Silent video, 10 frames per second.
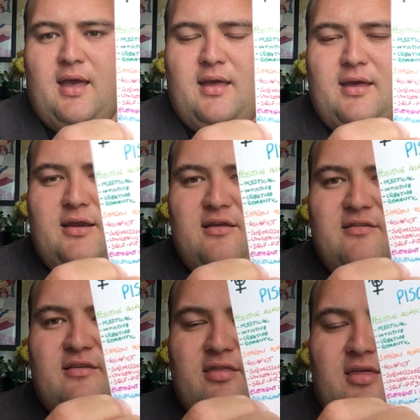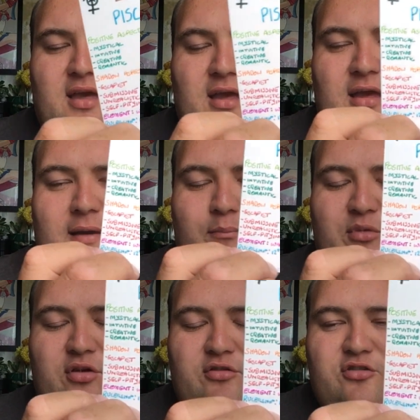It is the
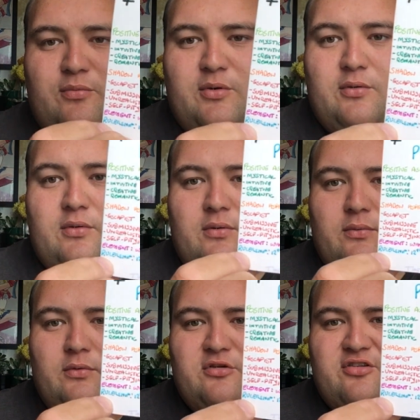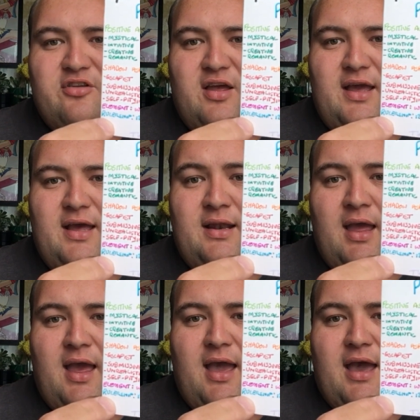mutable water sign,
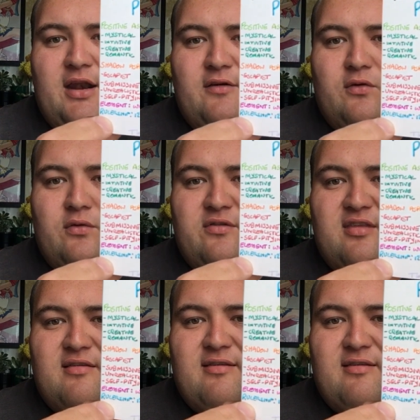and it rules the